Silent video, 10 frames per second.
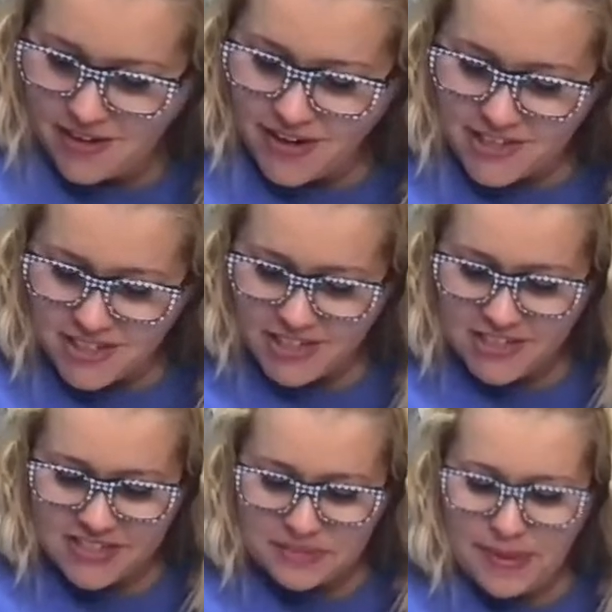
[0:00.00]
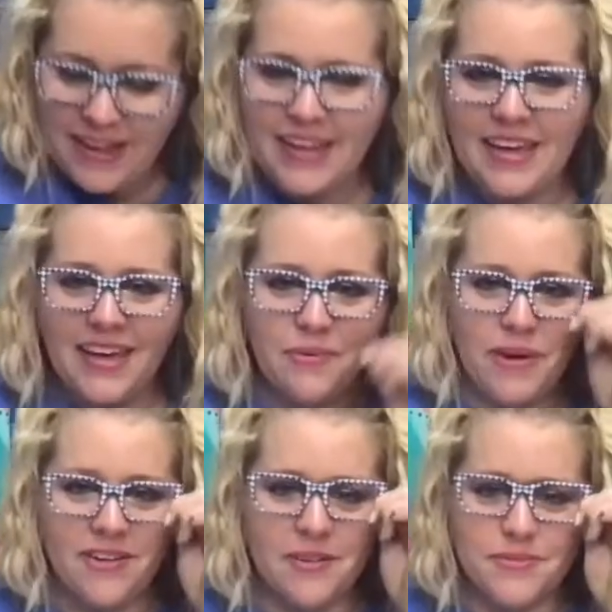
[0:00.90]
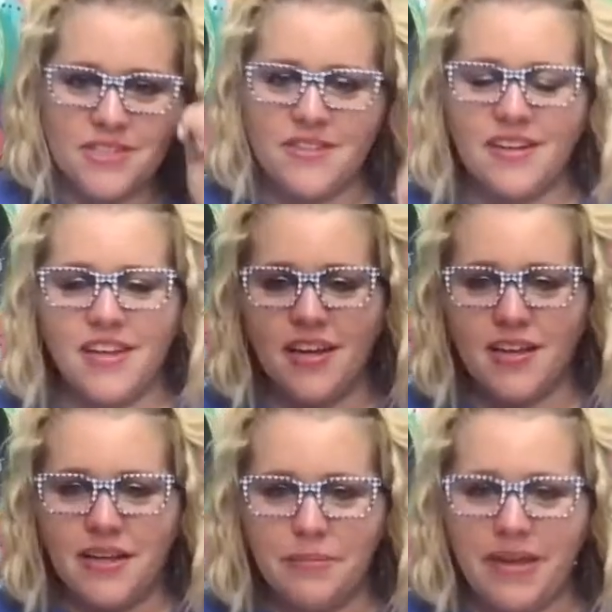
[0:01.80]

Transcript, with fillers: Congratulations, Becky. Welcome to the club.